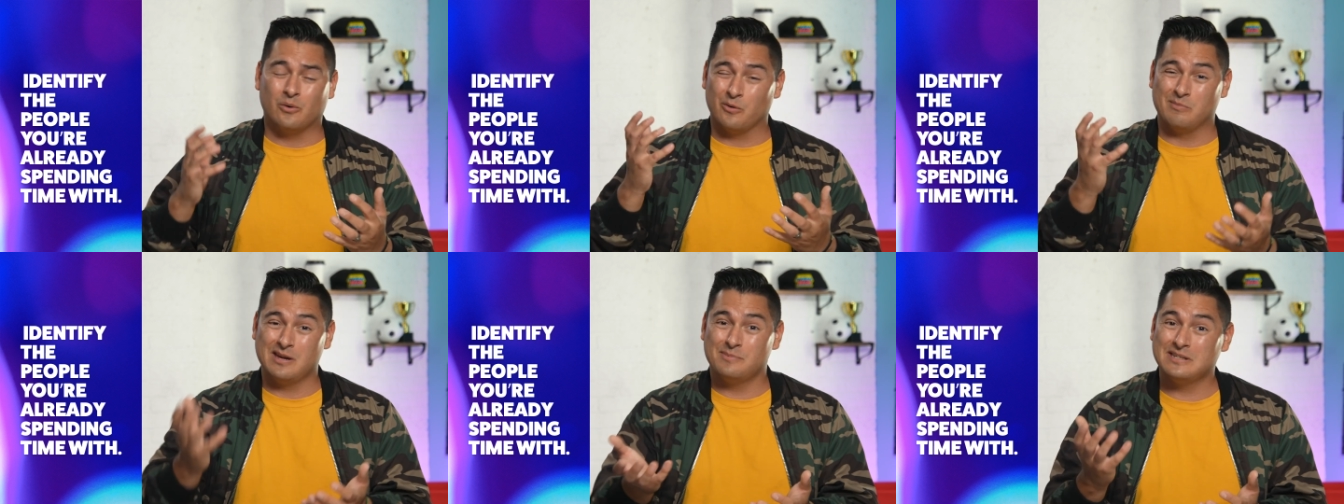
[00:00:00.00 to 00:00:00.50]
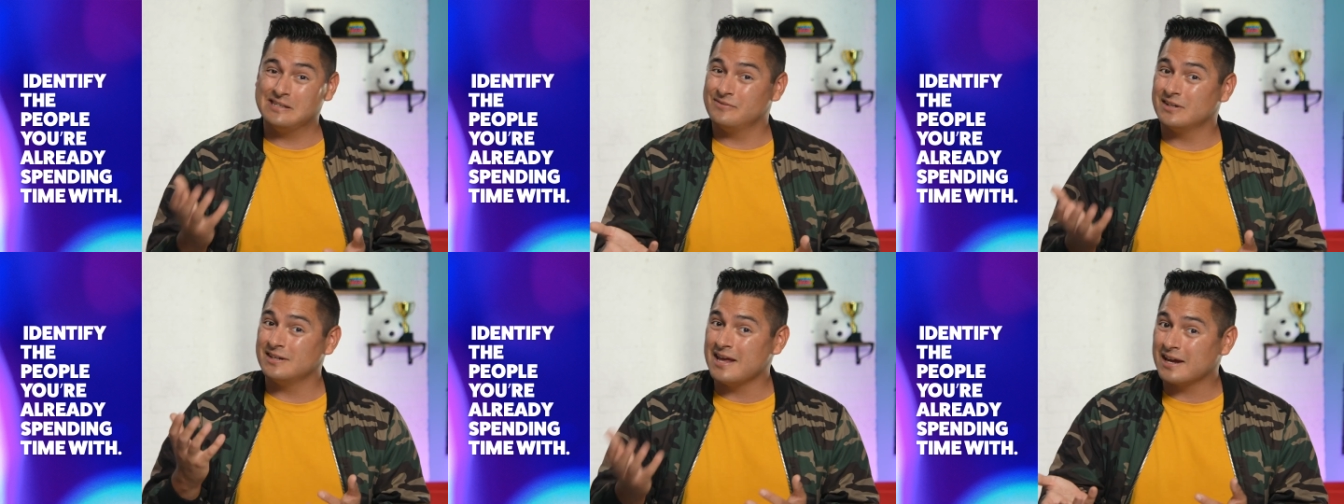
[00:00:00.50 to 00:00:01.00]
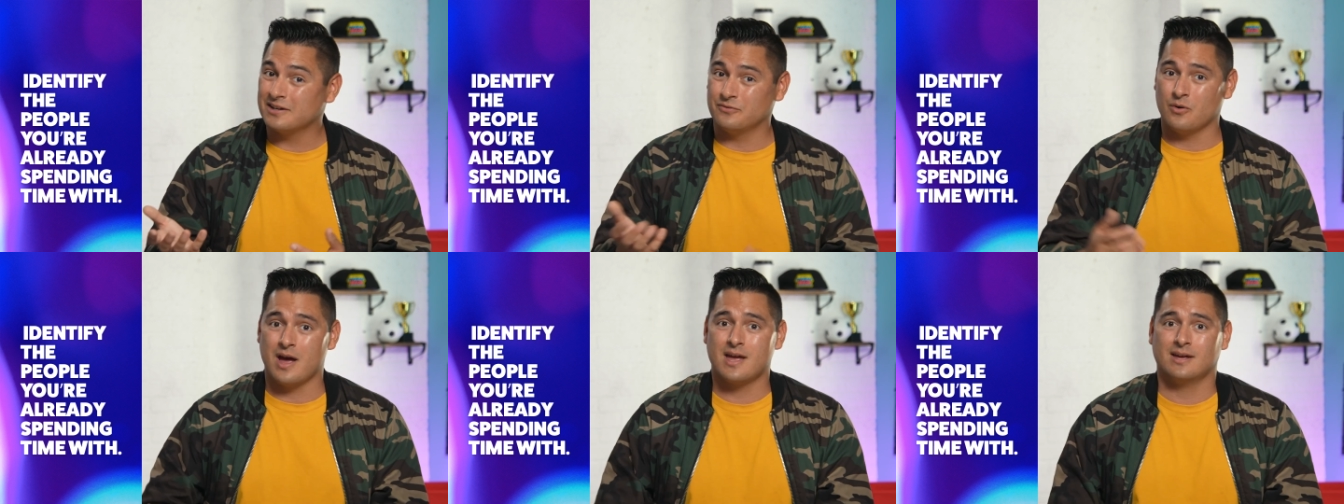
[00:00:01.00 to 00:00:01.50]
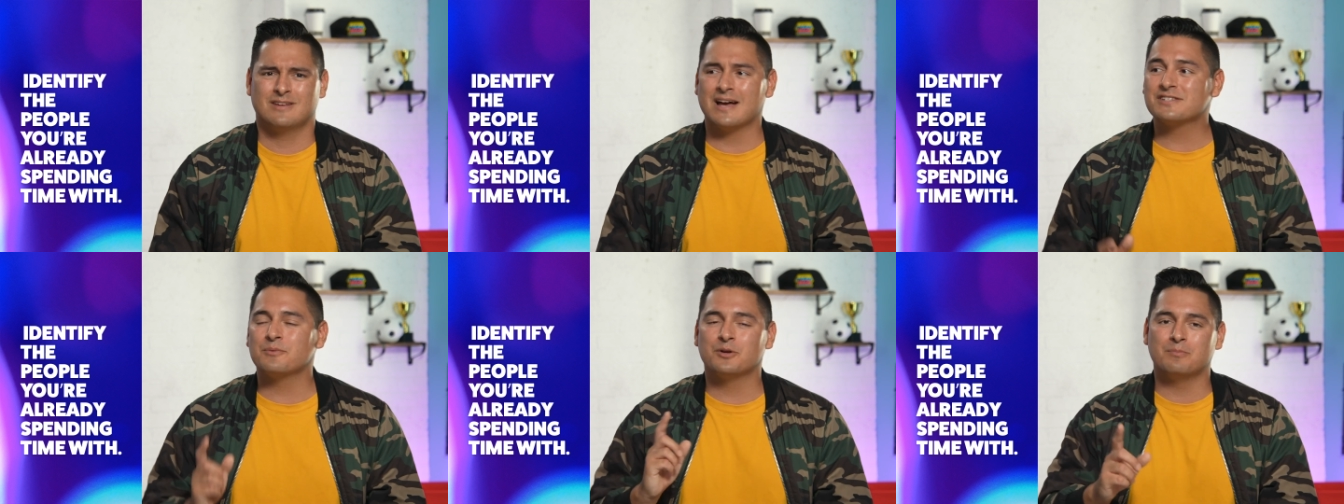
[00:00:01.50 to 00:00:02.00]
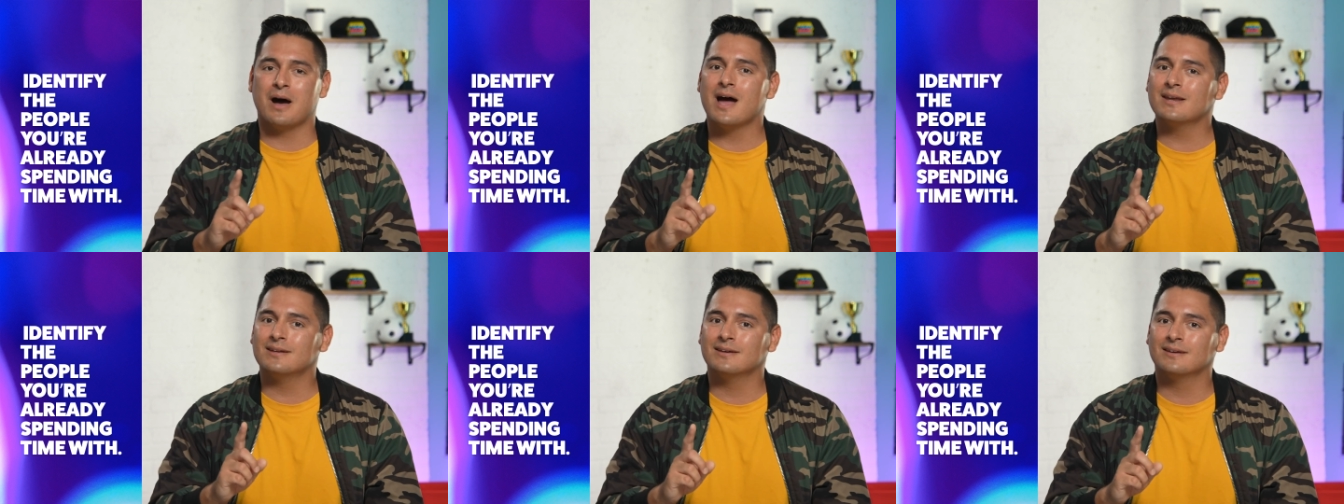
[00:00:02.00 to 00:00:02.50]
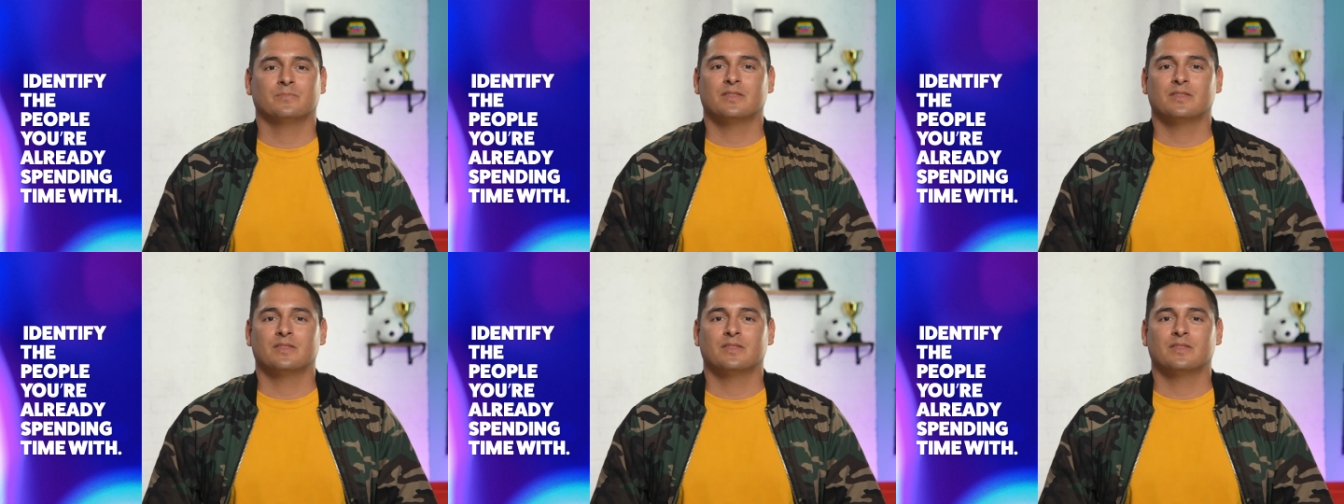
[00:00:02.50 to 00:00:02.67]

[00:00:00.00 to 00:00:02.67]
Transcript: or maybe even a negative way. You got someone in mind?